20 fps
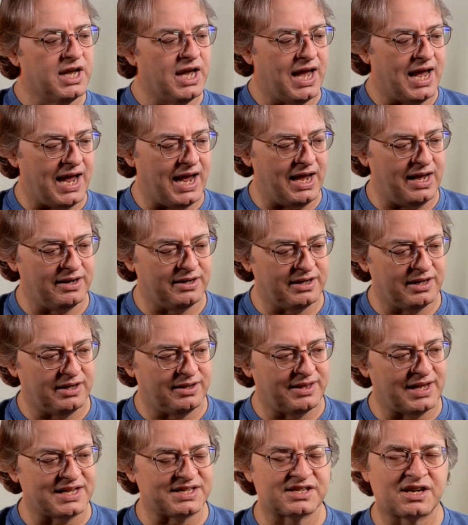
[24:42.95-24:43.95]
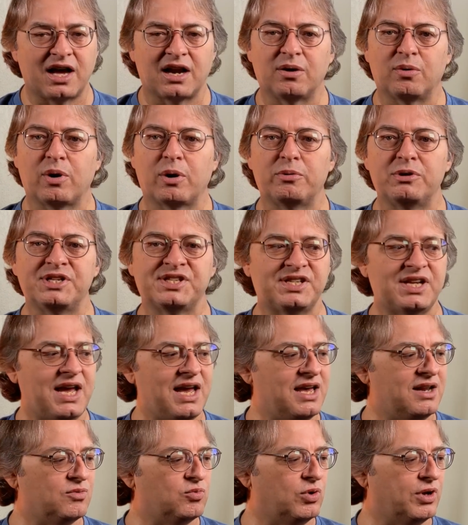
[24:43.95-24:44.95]
And that's kind of where we
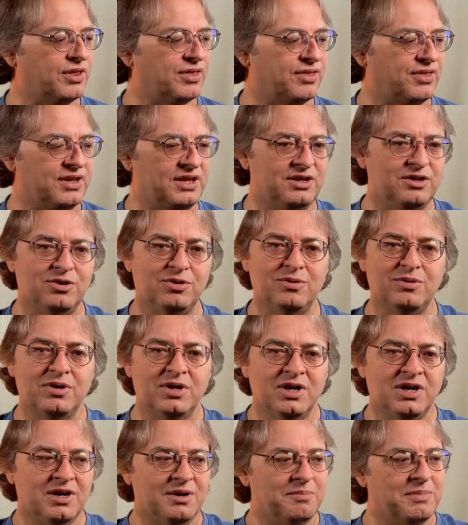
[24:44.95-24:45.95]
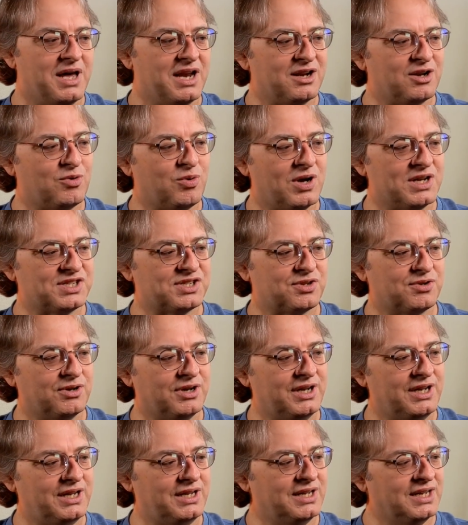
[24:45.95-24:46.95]
stand with the new Meta Quest
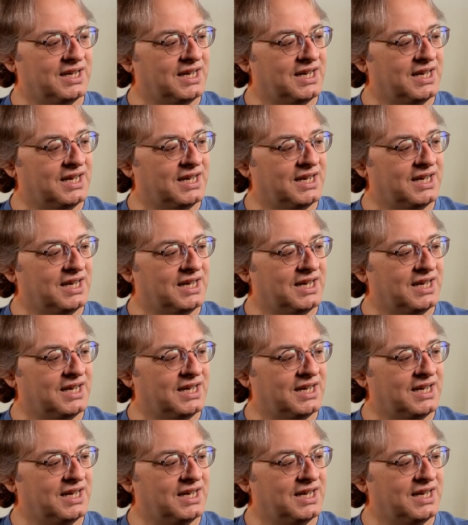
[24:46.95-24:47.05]
3.